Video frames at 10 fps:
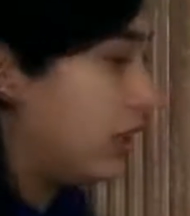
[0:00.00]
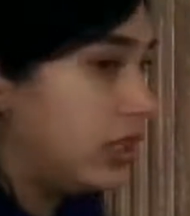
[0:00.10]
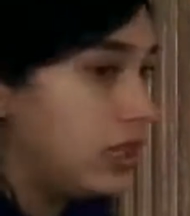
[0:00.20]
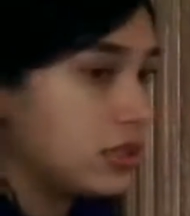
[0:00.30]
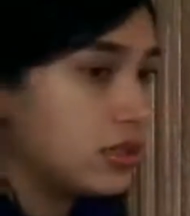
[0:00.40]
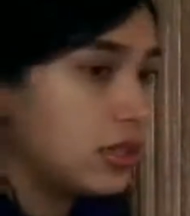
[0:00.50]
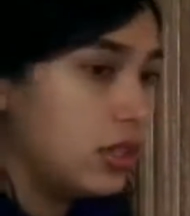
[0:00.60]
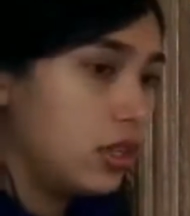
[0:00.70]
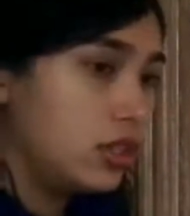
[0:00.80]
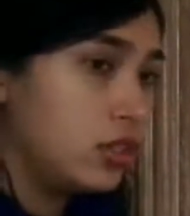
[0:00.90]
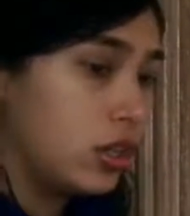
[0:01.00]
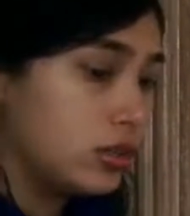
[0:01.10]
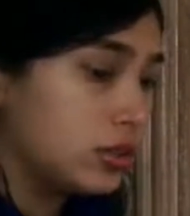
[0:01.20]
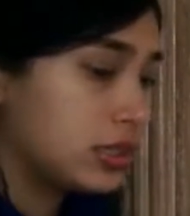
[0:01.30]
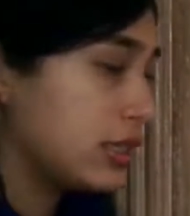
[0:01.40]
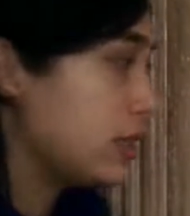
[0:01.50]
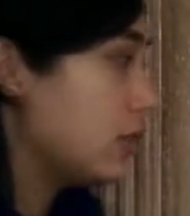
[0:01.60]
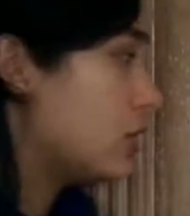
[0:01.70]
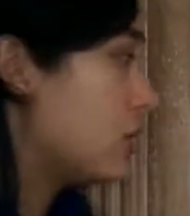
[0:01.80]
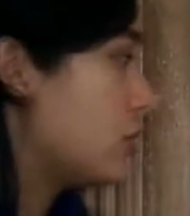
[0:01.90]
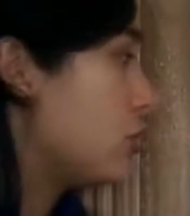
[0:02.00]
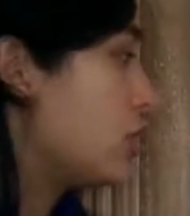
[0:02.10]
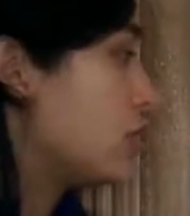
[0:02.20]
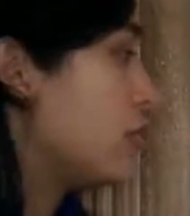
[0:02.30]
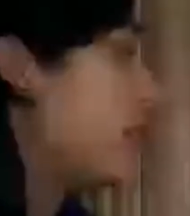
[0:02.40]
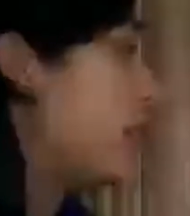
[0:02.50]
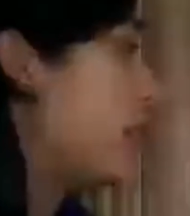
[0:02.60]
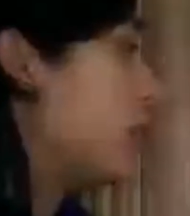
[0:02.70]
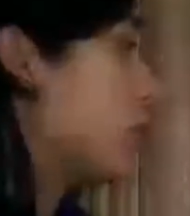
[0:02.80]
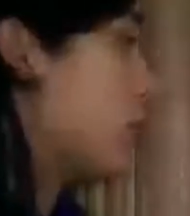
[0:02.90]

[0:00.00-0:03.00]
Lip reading: dollar signs just to make it easier when we're carrying